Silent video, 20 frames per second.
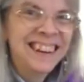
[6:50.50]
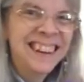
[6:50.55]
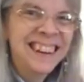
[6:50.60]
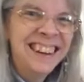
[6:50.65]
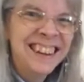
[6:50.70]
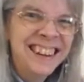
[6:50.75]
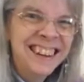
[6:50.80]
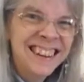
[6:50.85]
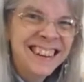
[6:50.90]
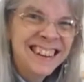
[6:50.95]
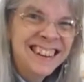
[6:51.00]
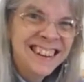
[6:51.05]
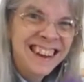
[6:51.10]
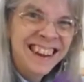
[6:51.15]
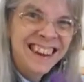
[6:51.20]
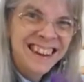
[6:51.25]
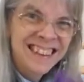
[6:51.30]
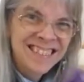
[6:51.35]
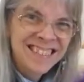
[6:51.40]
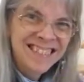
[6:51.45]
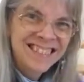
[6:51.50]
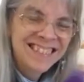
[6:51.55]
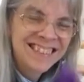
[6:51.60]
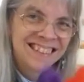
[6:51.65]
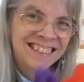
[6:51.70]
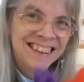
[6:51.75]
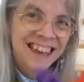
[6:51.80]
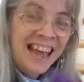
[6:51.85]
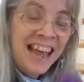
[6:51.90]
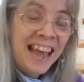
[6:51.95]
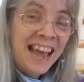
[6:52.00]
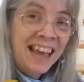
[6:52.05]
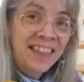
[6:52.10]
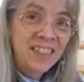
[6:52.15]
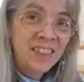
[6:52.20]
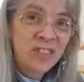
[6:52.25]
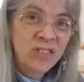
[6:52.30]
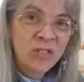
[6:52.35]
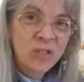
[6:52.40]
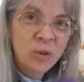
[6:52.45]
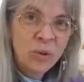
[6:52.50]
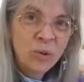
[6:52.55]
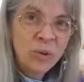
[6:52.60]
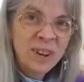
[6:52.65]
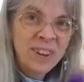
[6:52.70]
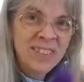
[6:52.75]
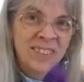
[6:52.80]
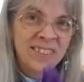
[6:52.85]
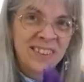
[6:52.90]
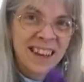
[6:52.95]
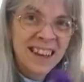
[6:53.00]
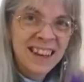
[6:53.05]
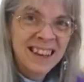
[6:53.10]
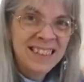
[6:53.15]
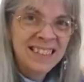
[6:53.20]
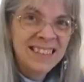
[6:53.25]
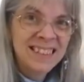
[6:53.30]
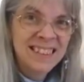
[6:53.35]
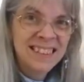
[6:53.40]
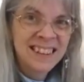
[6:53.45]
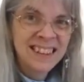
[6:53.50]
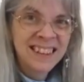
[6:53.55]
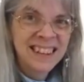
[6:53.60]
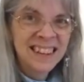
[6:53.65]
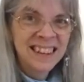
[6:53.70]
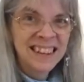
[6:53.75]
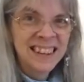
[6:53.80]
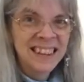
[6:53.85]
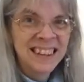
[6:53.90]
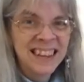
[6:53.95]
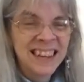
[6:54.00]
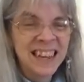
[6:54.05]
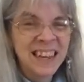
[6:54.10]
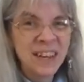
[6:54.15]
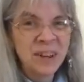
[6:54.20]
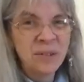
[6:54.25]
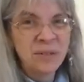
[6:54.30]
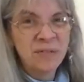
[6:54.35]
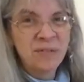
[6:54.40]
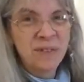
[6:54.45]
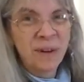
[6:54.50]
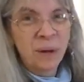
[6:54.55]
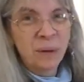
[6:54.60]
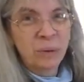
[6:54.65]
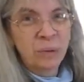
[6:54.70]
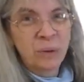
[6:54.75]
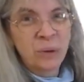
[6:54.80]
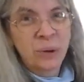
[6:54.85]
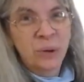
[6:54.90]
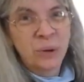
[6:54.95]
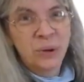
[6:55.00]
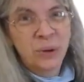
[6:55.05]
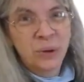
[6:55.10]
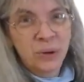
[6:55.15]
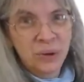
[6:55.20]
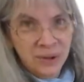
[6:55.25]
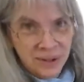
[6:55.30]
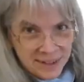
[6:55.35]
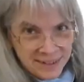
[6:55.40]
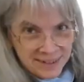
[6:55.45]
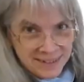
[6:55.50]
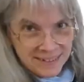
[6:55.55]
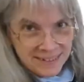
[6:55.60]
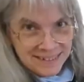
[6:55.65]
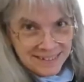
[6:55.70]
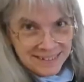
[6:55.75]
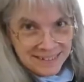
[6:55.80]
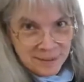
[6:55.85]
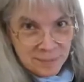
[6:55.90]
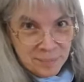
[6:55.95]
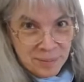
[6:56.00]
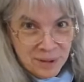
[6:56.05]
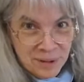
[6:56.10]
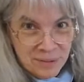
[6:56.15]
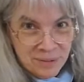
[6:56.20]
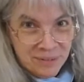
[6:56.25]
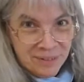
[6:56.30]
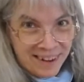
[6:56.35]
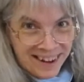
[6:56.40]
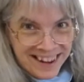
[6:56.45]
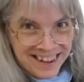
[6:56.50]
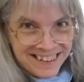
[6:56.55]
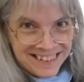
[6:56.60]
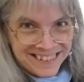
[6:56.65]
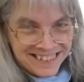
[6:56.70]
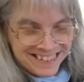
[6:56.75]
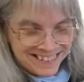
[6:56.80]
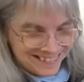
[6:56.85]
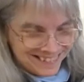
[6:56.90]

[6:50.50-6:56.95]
he did a dance. And the story says, it felt good to be right.